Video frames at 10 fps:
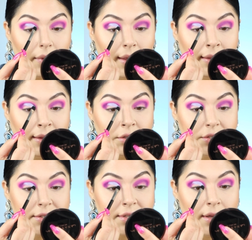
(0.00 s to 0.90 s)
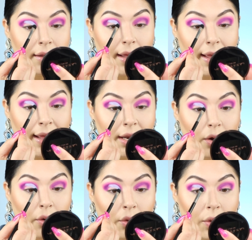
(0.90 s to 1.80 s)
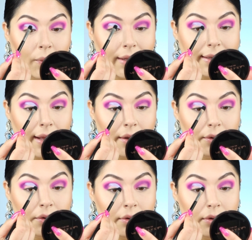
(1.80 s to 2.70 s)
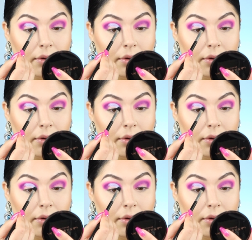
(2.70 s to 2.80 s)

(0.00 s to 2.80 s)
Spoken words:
and then just head all the way down.